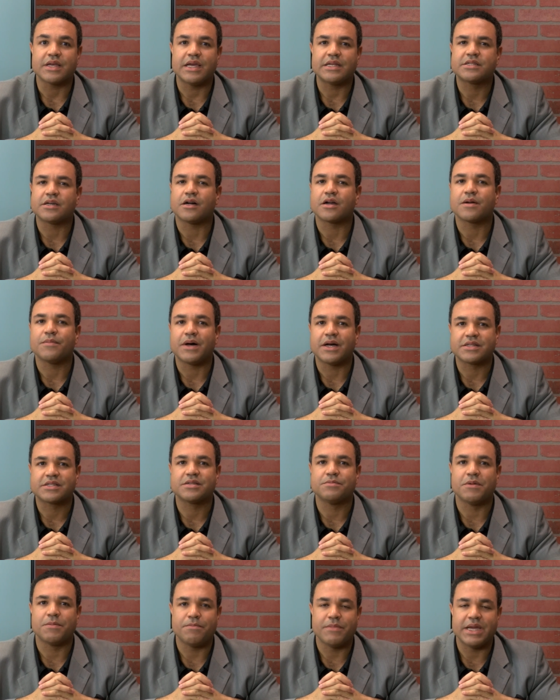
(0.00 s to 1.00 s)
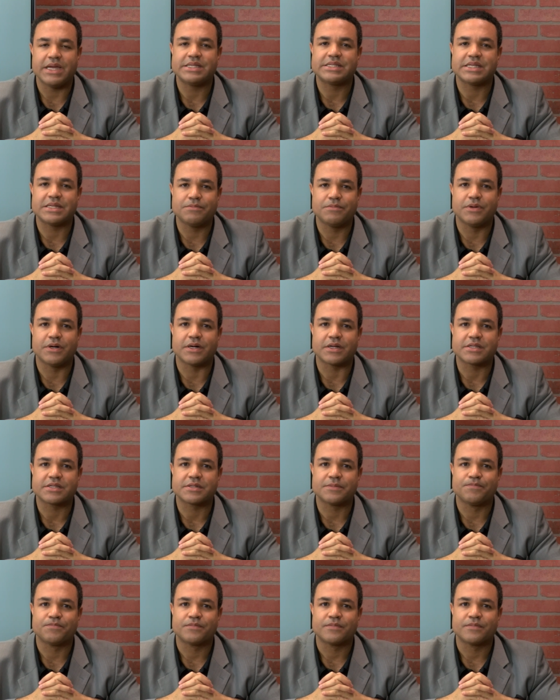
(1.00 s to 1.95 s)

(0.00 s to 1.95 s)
and talk about some amazing books.